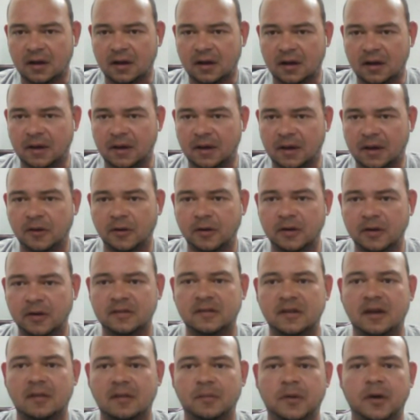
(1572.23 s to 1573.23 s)
I've
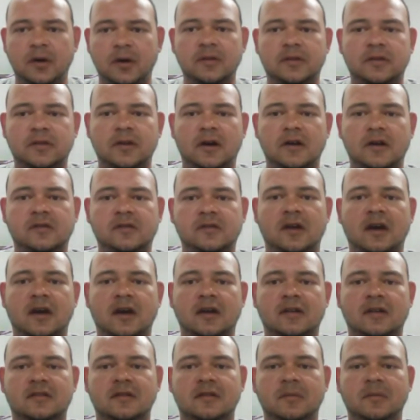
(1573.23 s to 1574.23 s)
noticed that both
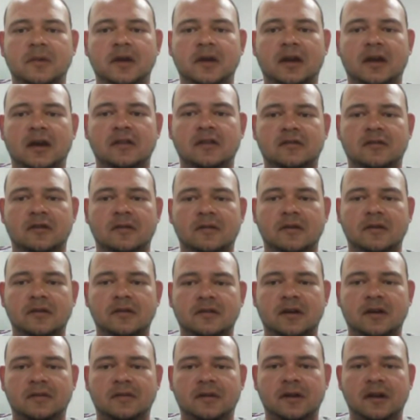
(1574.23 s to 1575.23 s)
RJX and BK
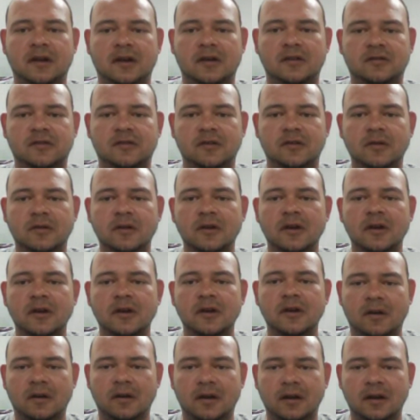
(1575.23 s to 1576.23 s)
servos have an issue
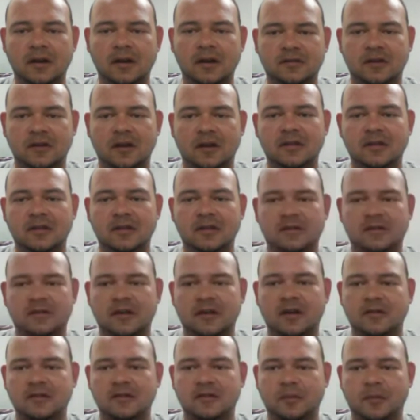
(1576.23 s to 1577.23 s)
on
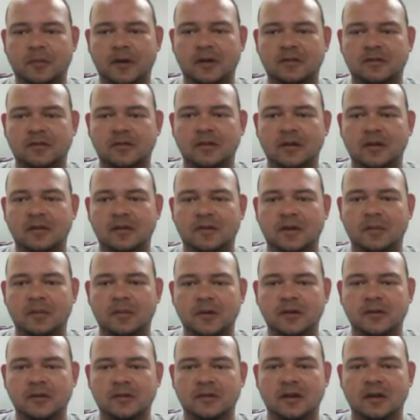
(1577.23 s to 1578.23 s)
initialization, especially
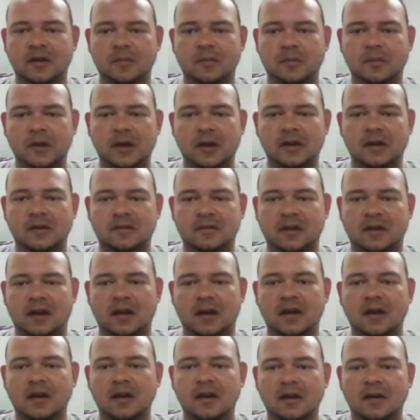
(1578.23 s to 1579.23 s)
if I'm using a
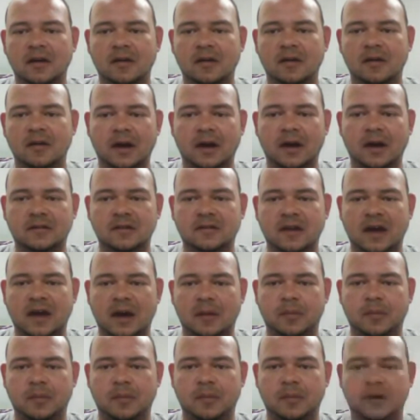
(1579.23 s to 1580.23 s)
BEC. Why is
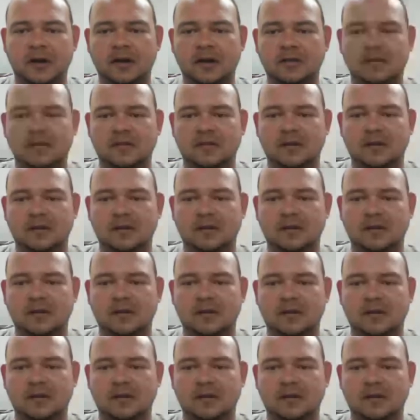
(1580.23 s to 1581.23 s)
this happening? Is there
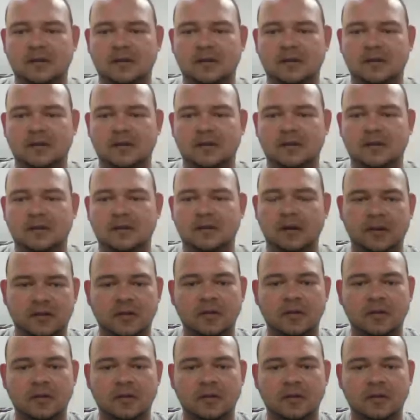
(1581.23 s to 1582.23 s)
issues?